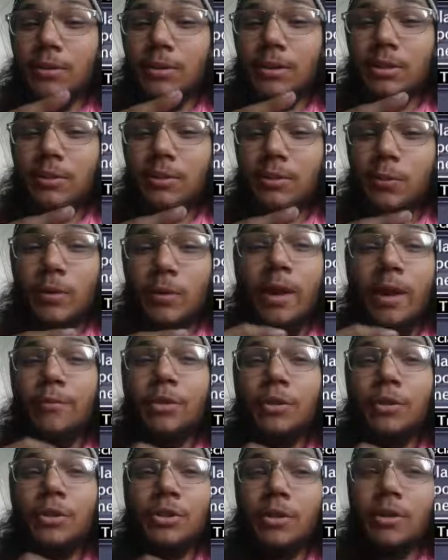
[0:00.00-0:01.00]
when I first
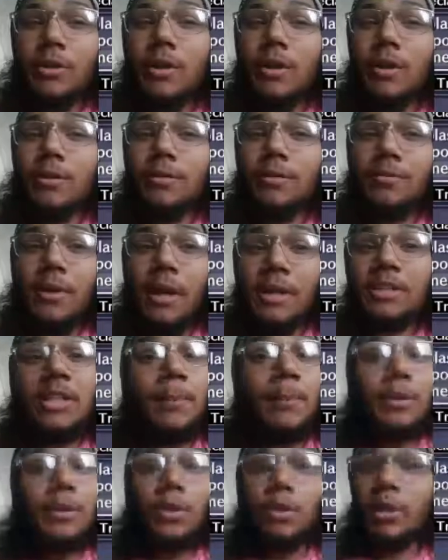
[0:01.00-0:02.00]
started off, I
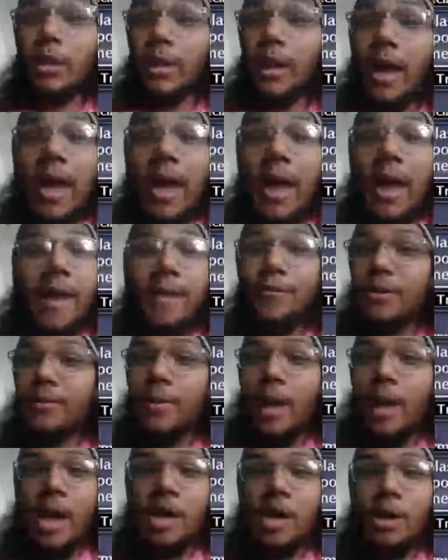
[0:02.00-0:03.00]
summoned on like every banner.